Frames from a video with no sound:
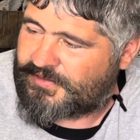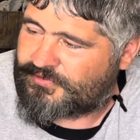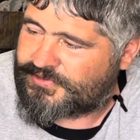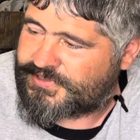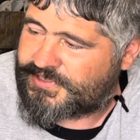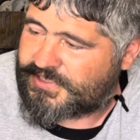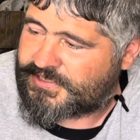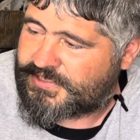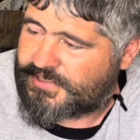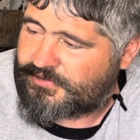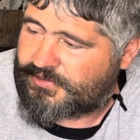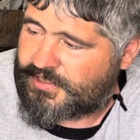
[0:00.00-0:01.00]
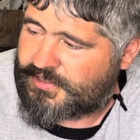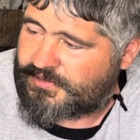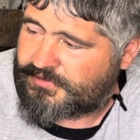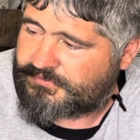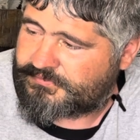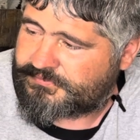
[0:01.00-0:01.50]
was a 16 or
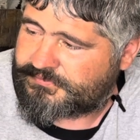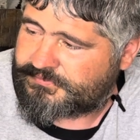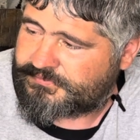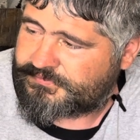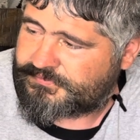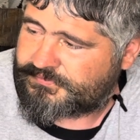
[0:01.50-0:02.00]
higher?